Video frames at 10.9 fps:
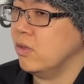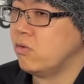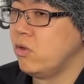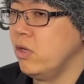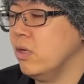
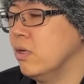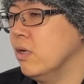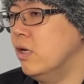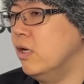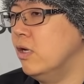Okay,
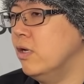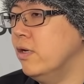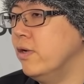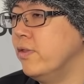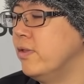
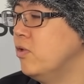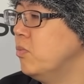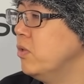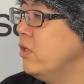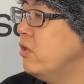uh, the
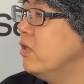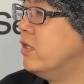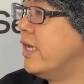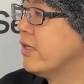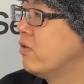Lumo engine
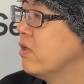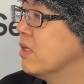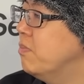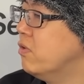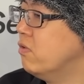is actually
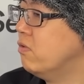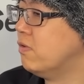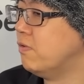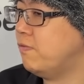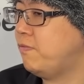
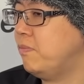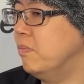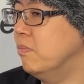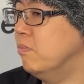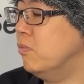composed of
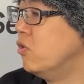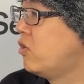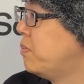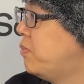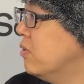
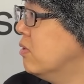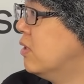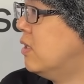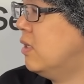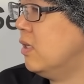
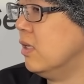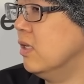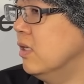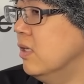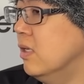multiple
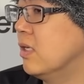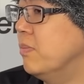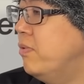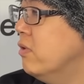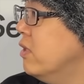uh,
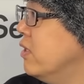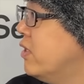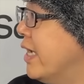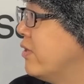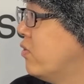
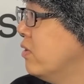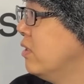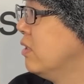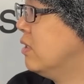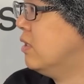components,
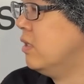actually,